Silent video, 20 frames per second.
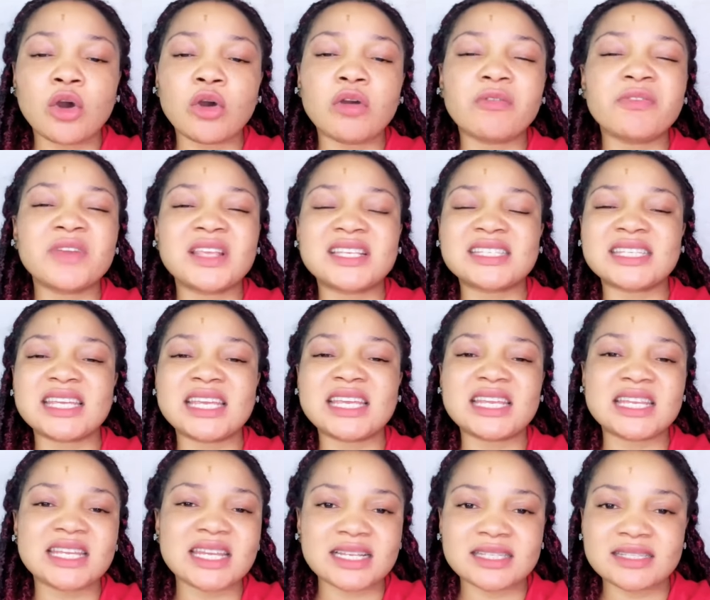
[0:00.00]
of his
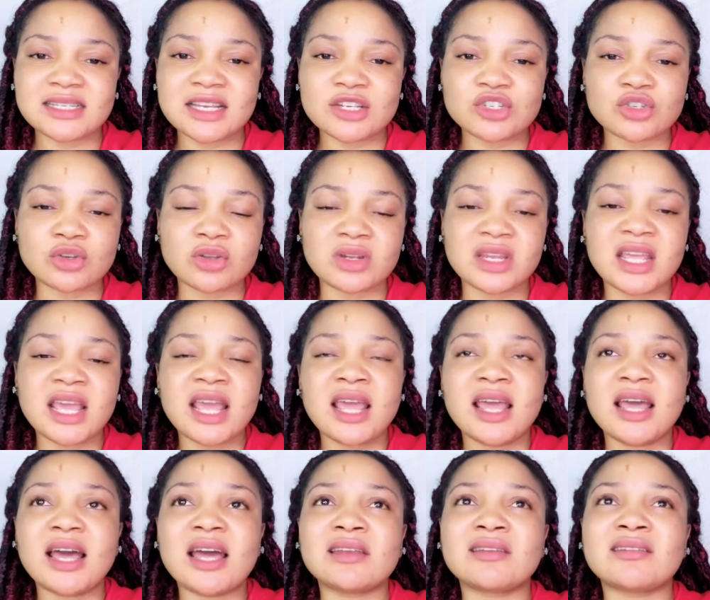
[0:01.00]
intercession
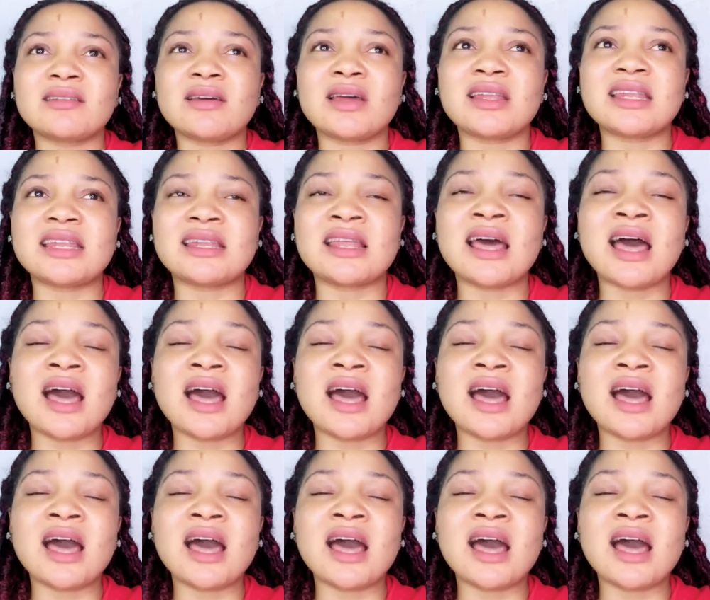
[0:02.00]
and